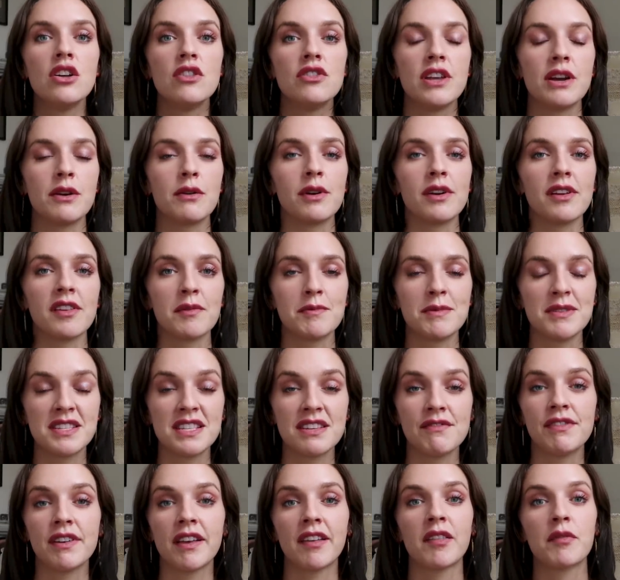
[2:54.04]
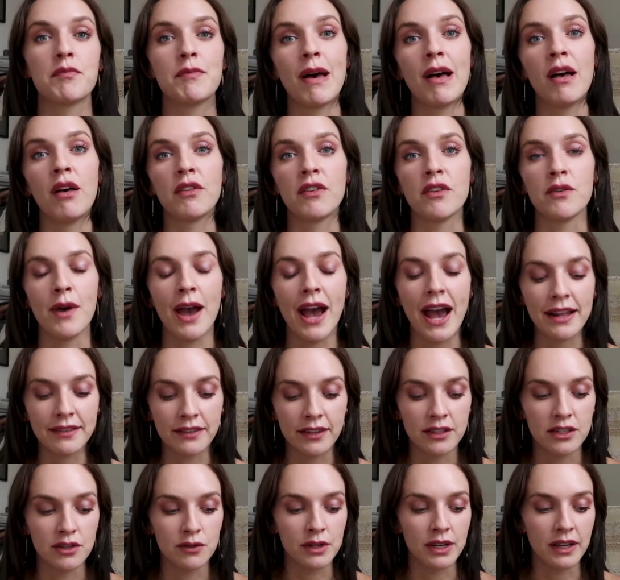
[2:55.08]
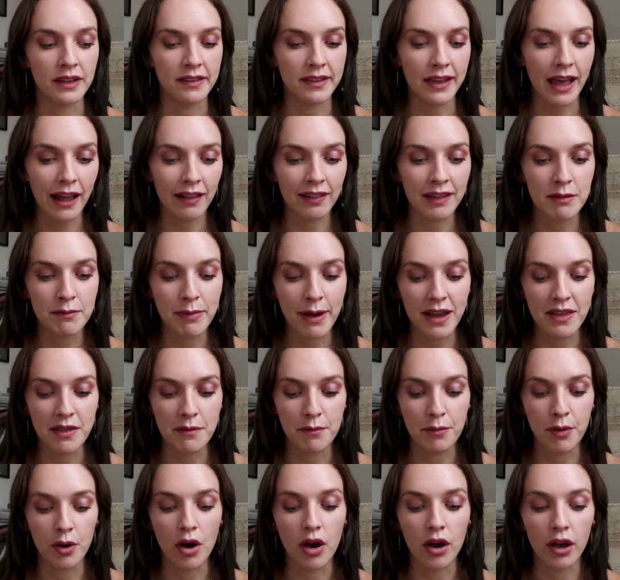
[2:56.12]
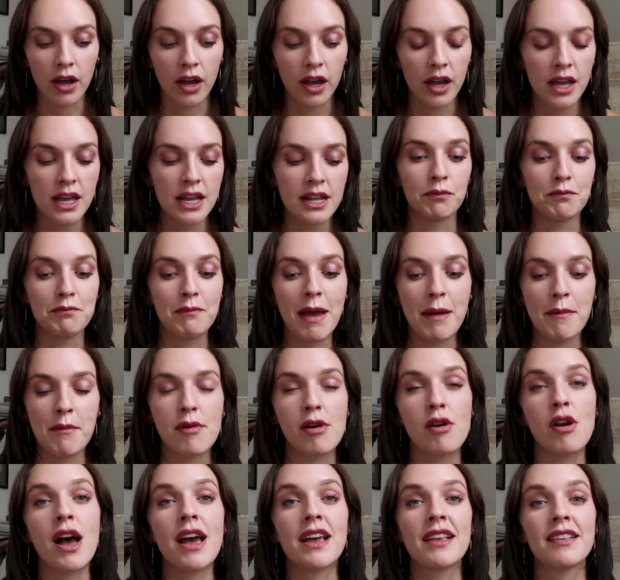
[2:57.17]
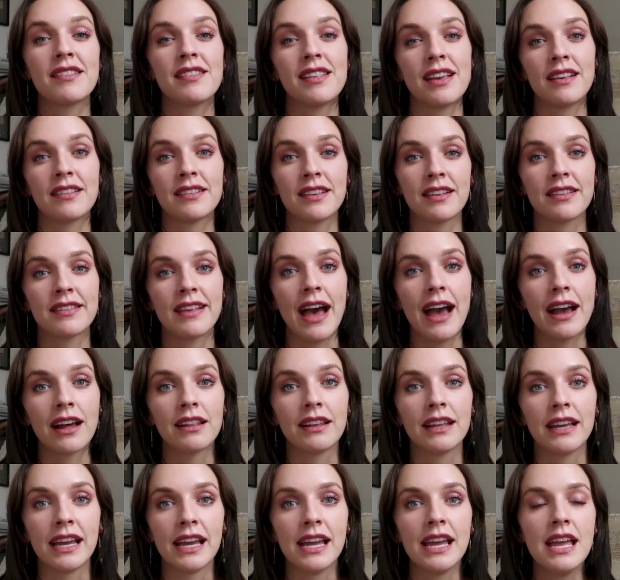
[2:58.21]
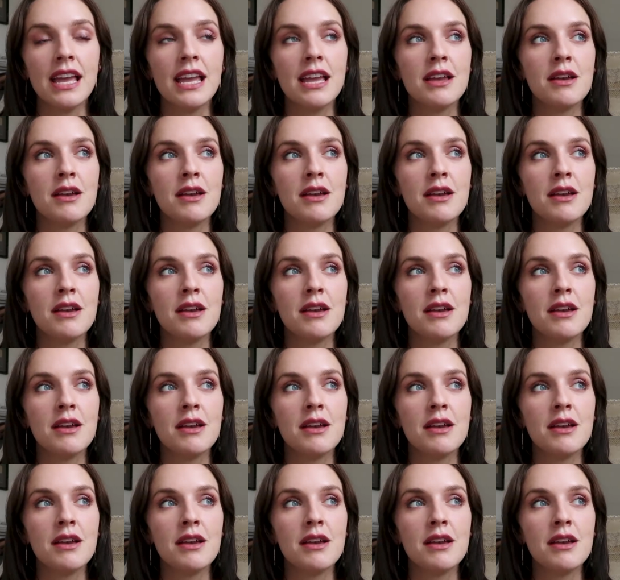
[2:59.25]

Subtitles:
there were specific spells, you had to do it exactly by the book, memorize things exactly.